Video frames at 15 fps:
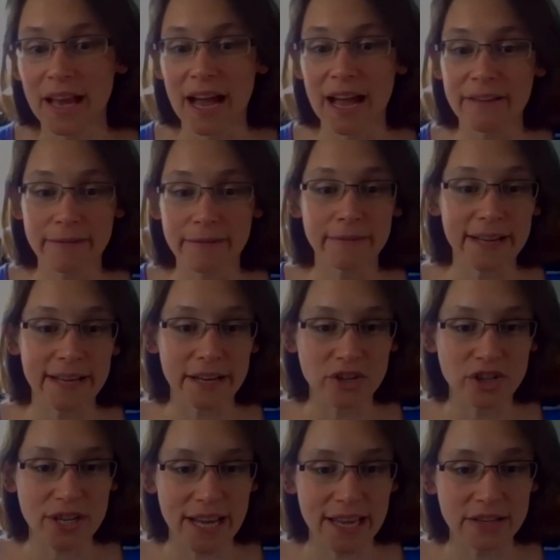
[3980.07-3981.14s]
either via
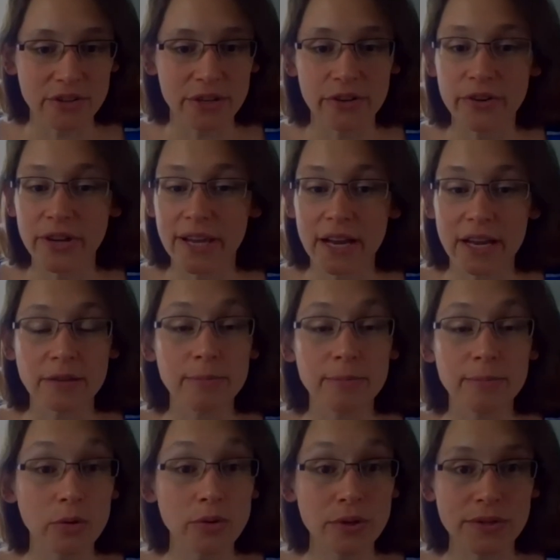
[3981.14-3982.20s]
chat or you can
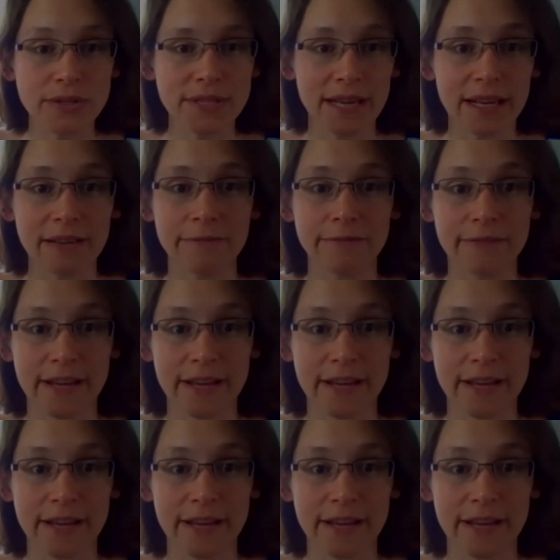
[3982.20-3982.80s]
unmute yourself